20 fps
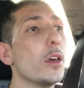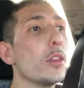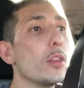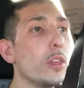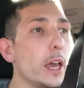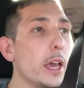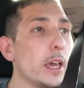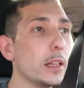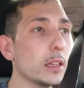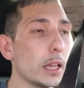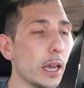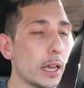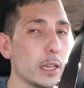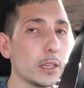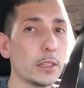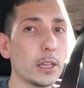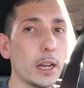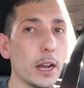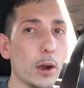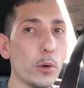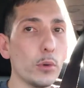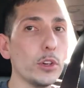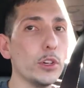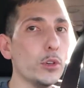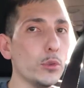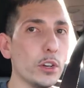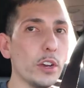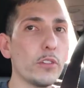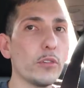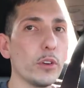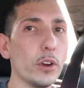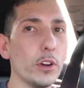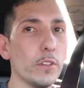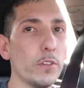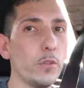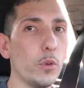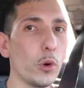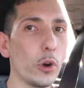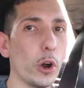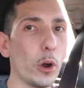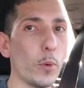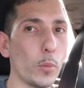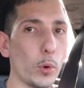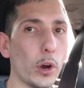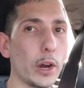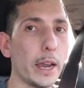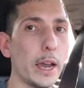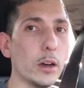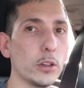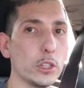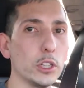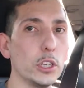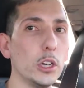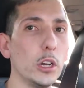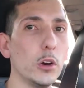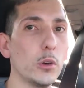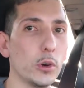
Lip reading: Then, like I said, I would do different forearm workouts,